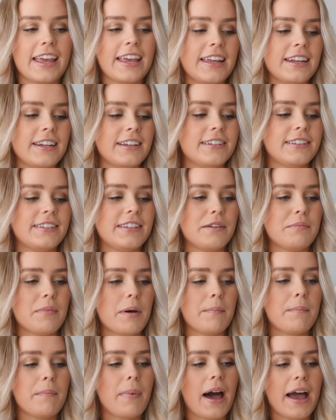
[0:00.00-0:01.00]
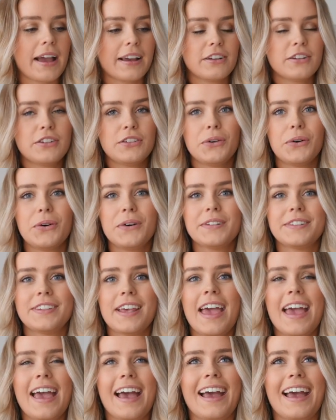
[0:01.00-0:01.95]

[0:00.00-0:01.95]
and some biker shorts.